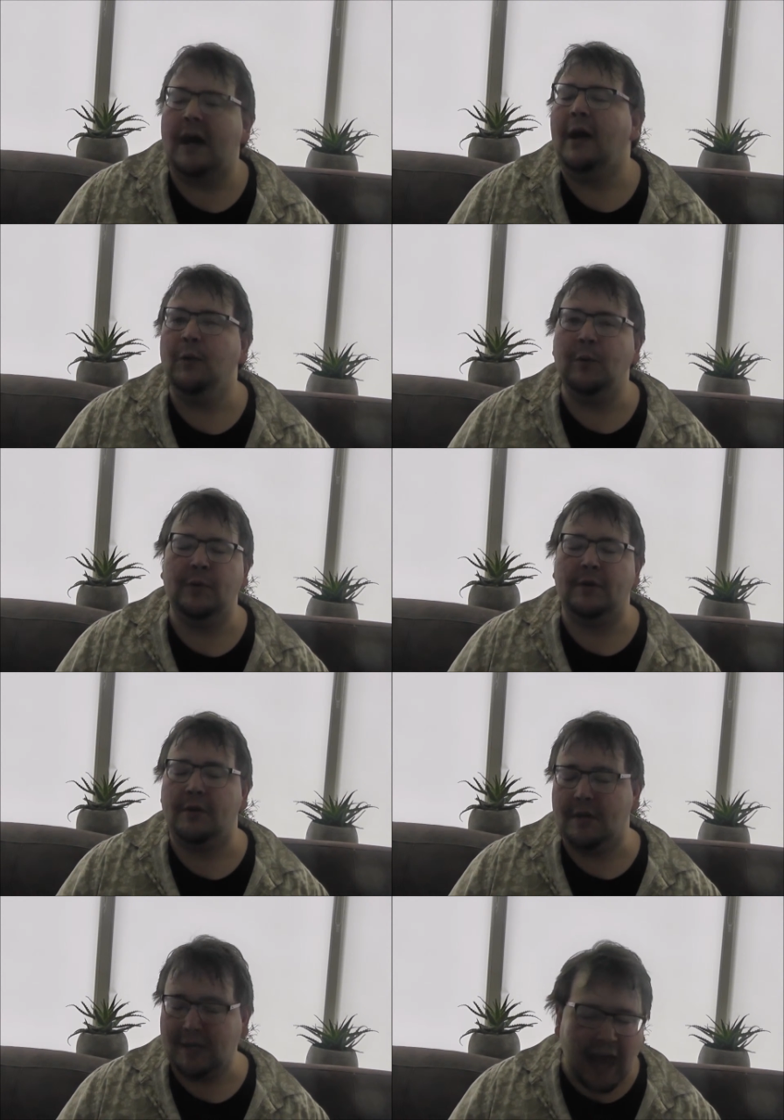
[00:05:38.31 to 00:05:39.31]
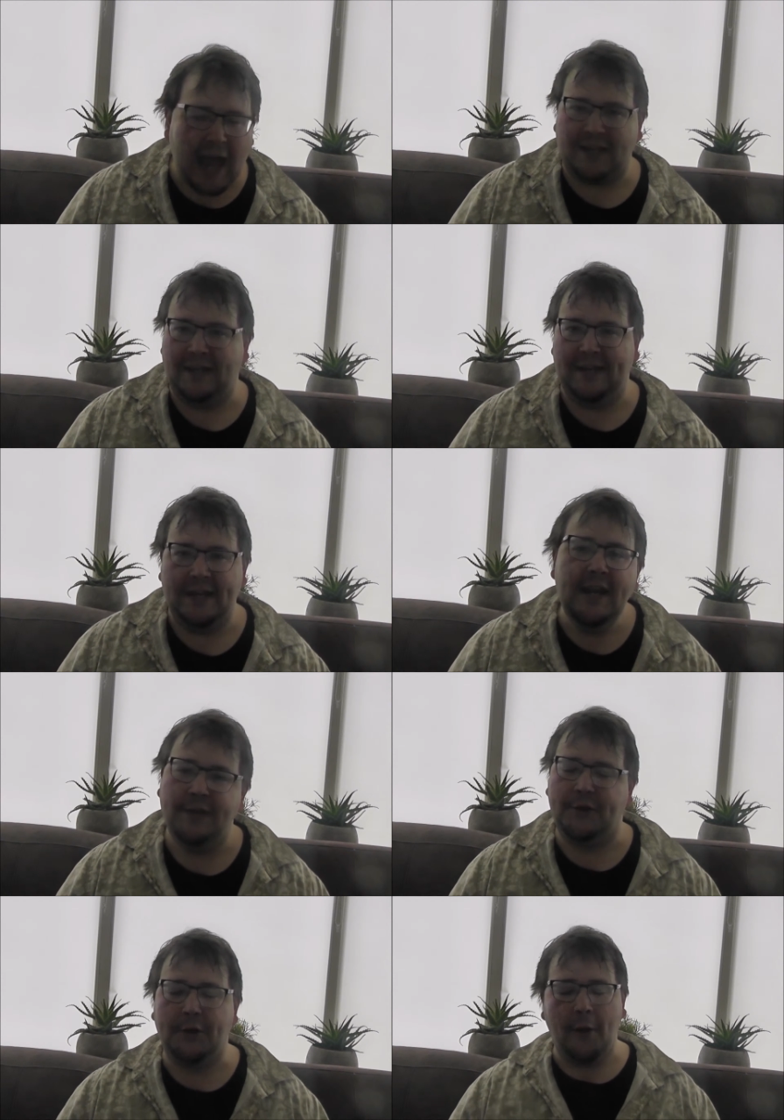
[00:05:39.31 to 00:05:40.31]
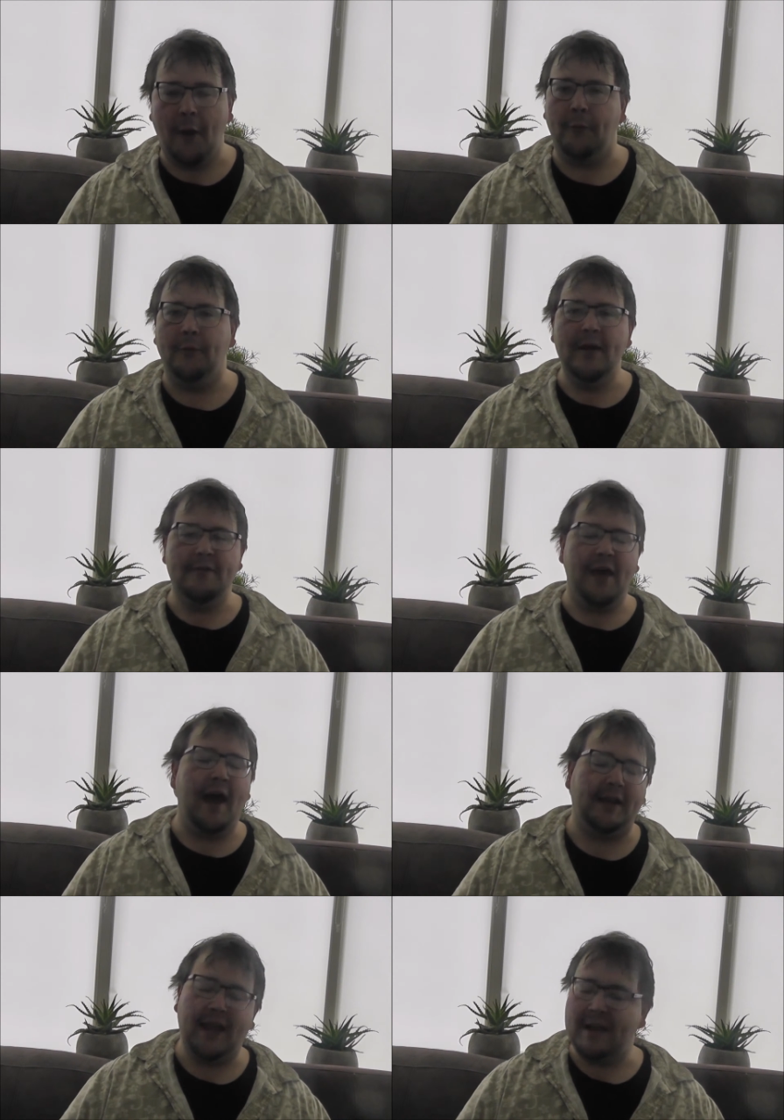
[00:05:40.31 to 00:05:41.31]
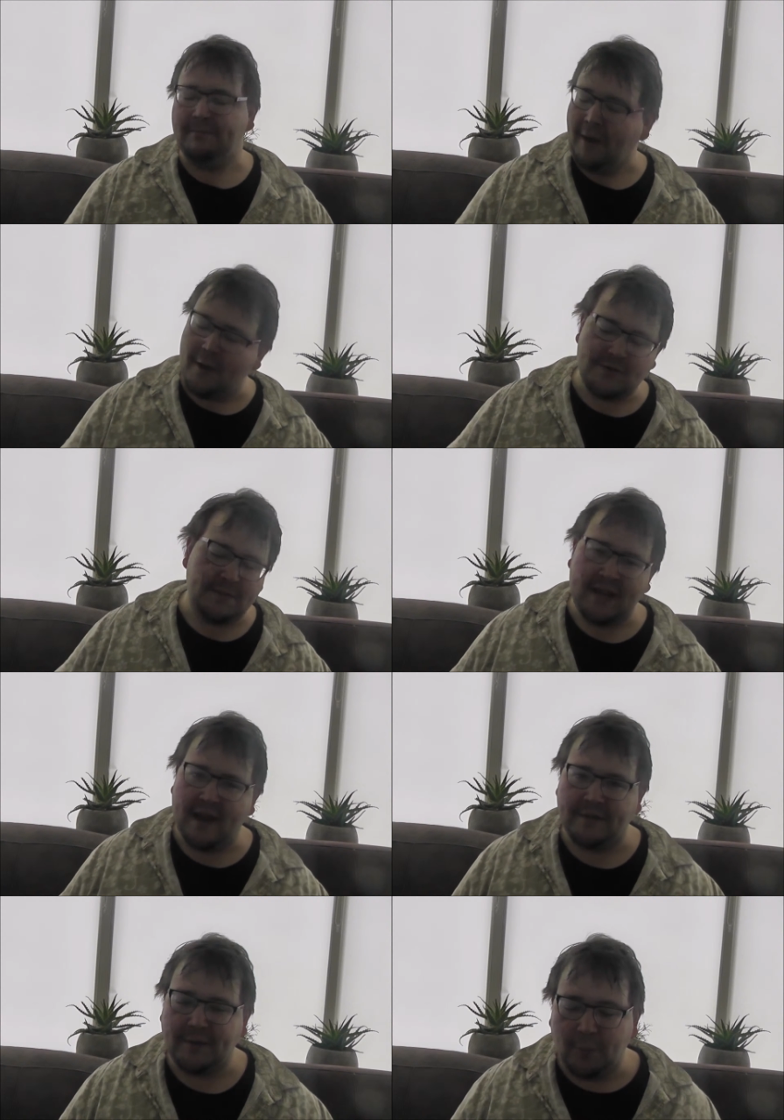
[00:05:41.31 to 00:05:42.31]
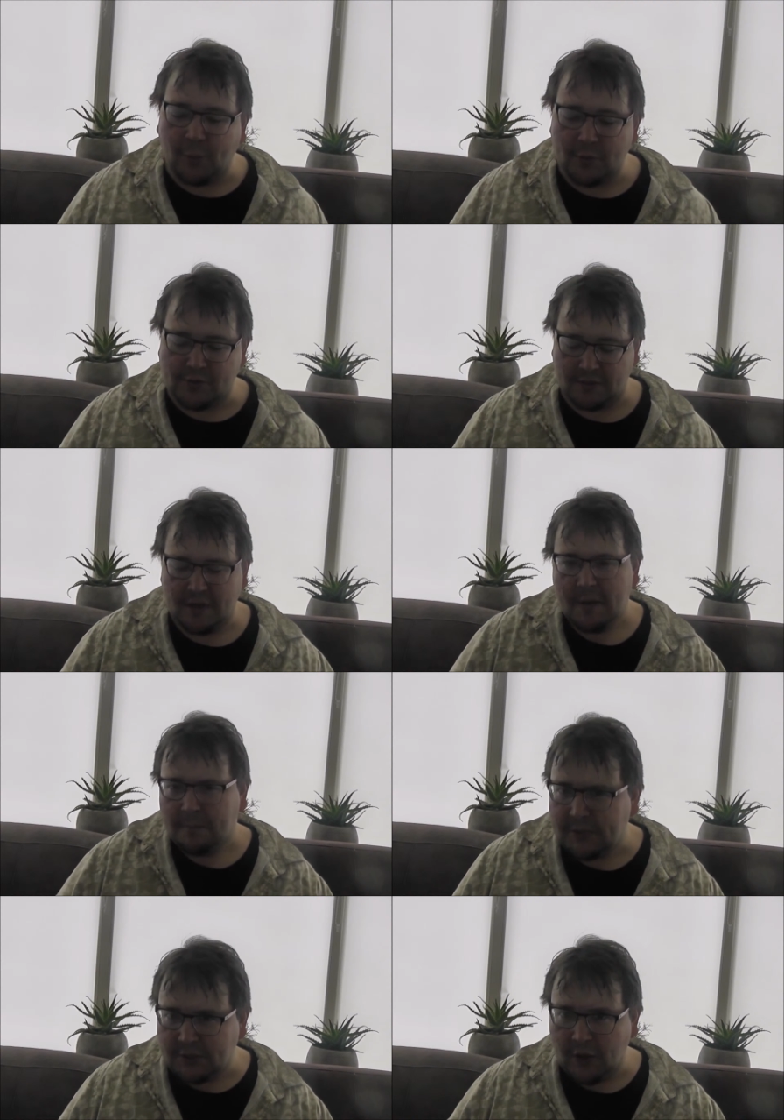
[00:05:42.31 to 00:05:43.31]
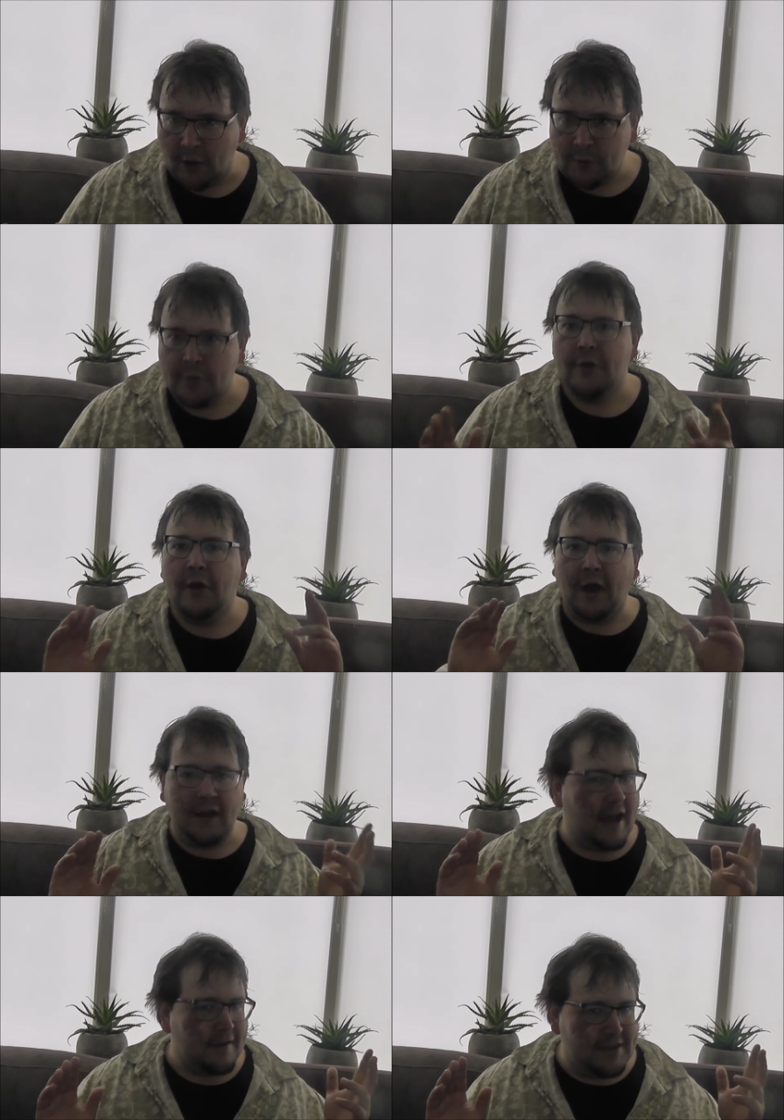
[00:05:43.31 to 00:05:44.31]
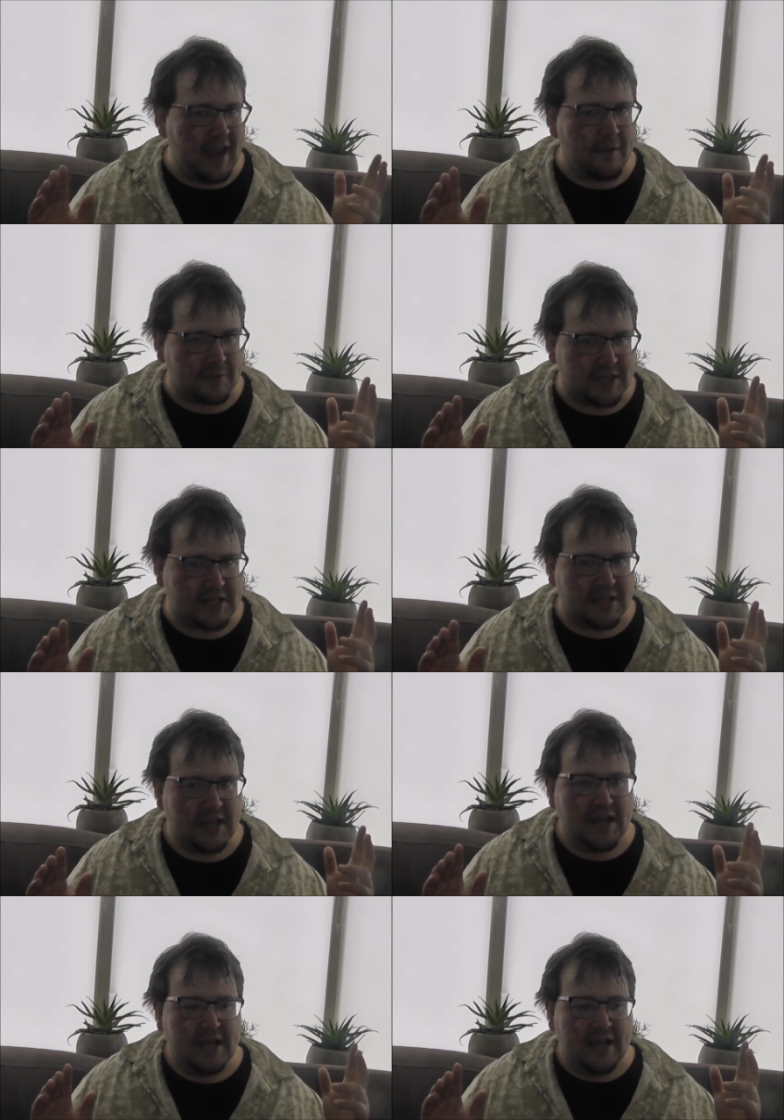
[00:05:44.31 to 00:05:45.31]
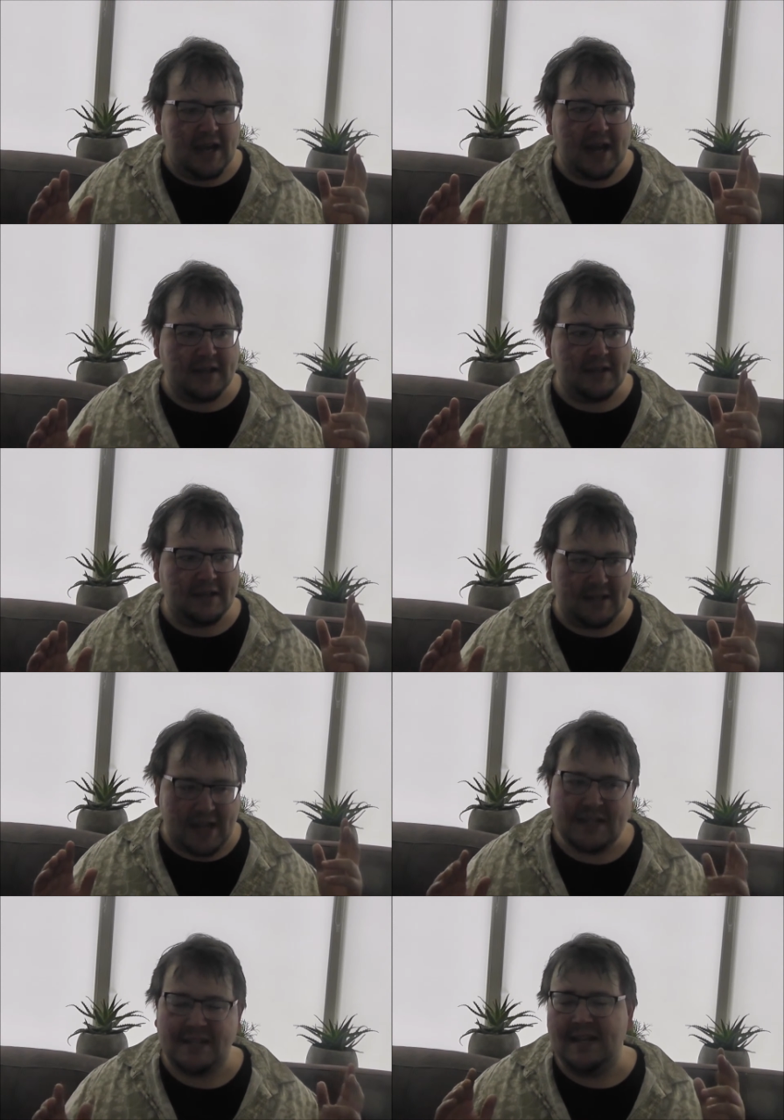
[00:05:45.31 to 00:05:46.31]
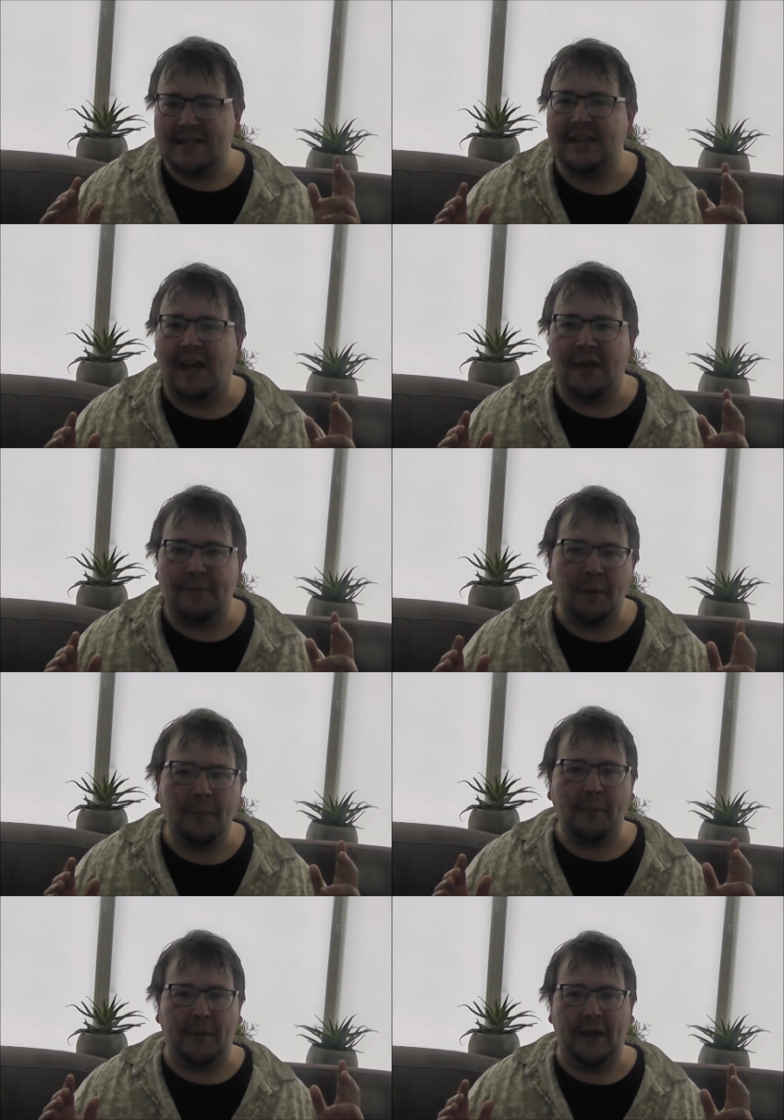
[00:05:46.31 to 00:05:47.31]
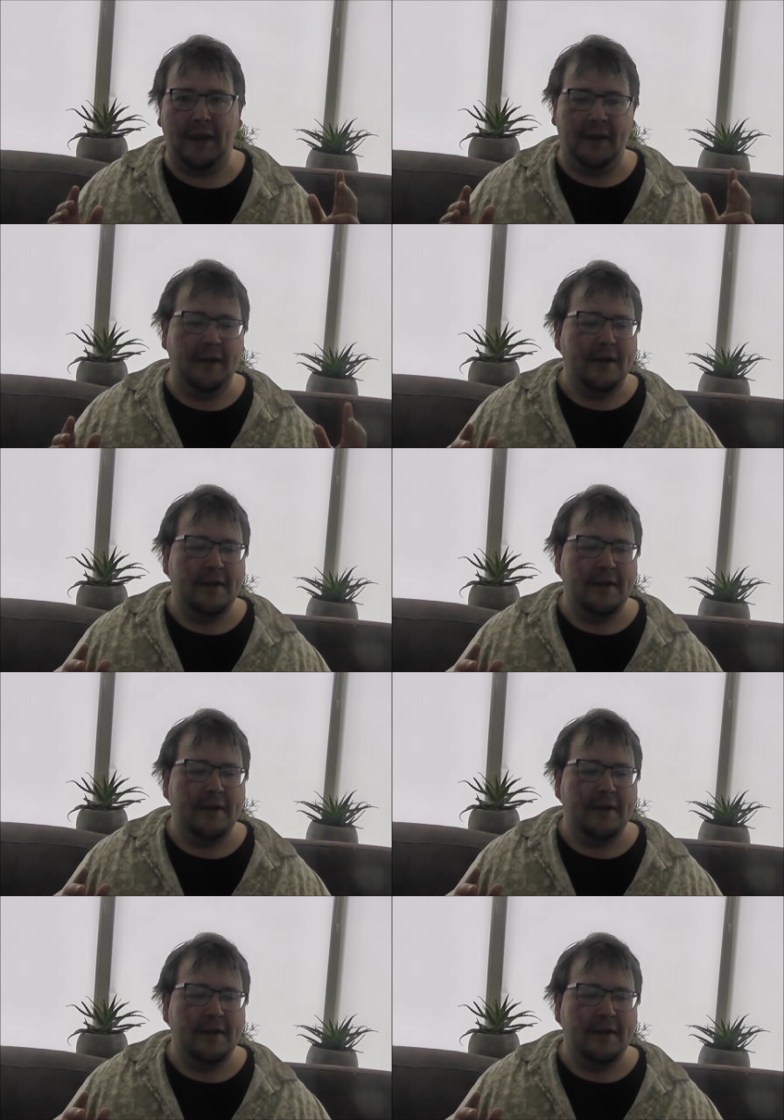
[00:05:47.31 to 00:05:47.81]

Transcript: I will gladly eat crow if that game blows me out of the water, but you know, I have doubts, and that's the entire problem here.